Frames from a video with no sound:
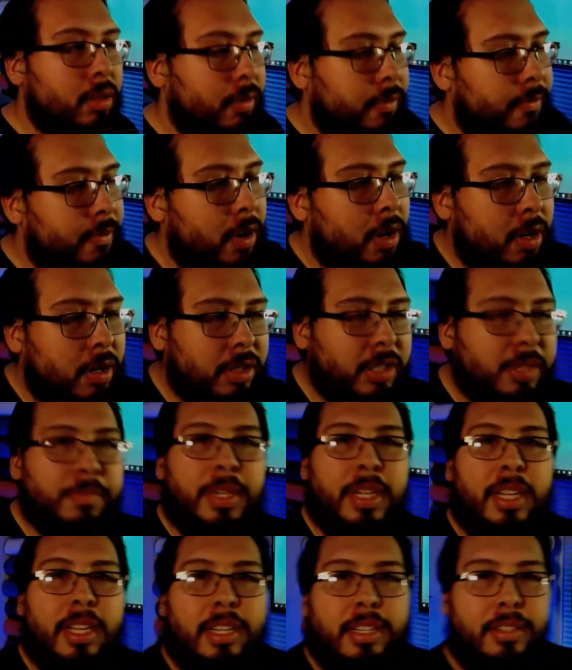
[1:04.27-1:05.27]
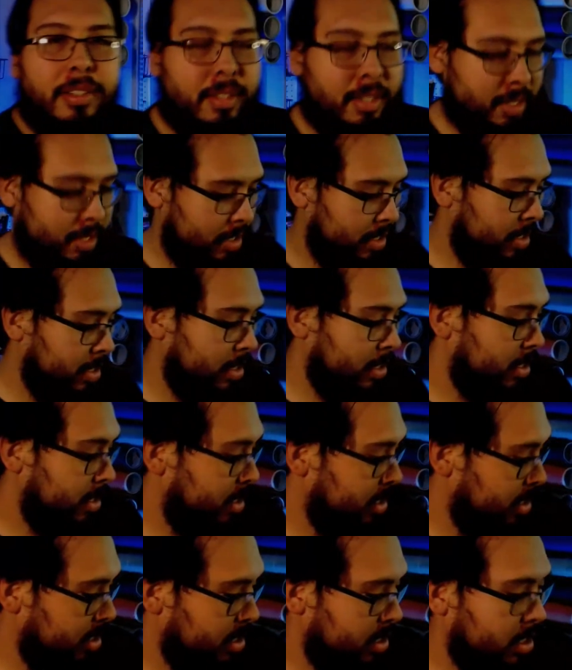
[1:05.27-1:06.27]
the first, man.
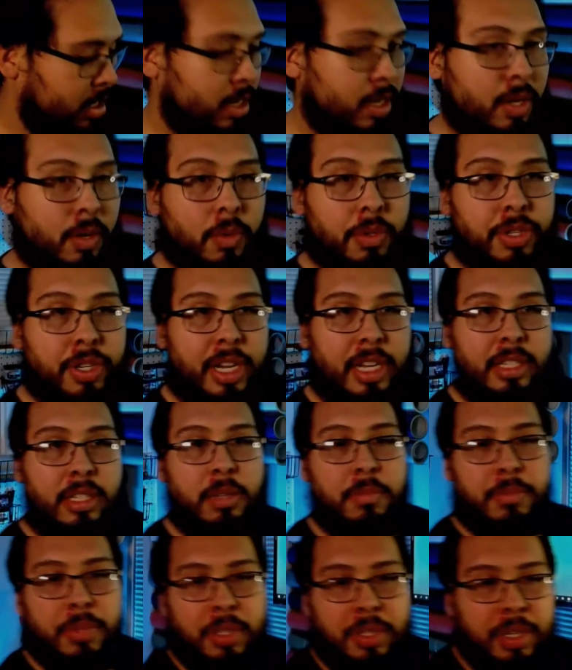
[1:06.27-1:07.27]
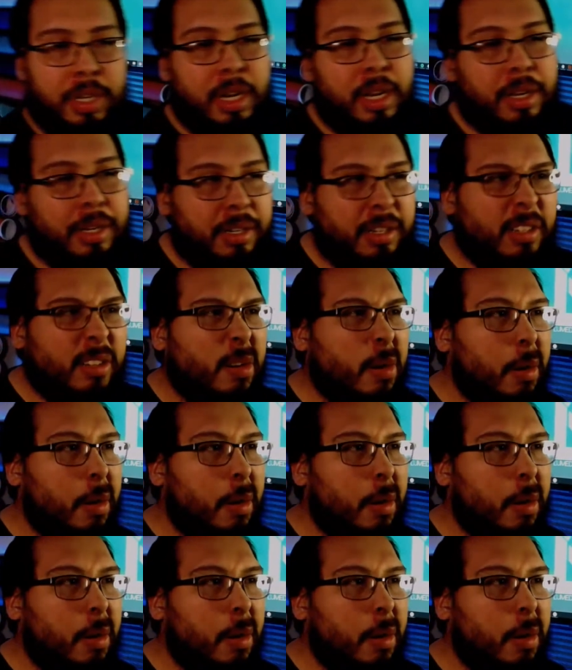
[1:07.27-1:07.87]
What you guys up to tonight?